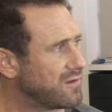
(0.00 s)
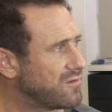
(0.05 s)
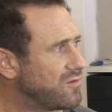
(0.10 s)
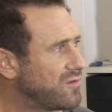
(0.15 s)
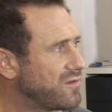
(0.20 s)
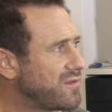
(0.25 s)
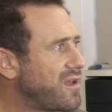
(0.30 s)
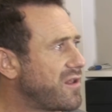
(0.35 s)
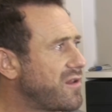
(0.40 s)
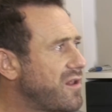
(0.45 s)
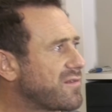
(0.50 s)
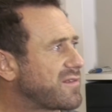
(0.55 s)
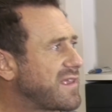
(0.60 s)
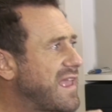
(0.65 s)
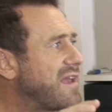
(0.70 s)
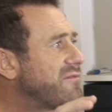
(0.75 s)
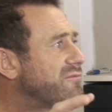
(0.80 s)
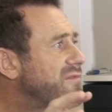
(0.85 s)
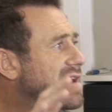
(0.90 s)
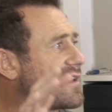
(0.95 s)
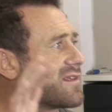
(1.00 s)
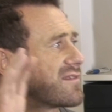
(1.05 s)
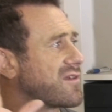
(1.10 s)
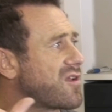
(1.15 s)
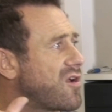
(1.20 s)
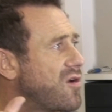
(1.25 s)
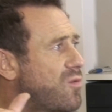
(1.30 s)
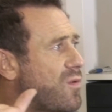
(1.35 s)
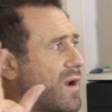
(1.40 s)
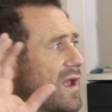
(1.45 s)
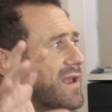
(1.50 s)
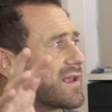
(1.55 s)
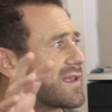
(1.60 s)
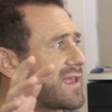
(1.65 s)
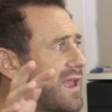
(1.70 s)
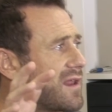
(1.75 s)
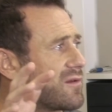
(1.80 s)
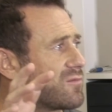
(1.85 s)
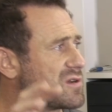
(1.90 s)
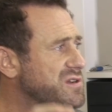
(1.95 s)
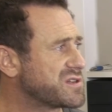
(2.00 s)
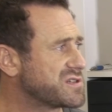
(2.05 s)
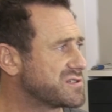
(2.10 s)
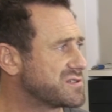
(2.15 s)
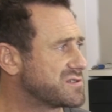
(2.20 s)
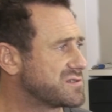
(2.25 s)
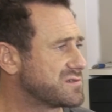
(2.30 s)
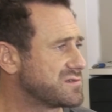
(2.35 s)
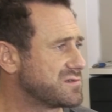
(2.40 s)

and I was getting ready to go away again, which is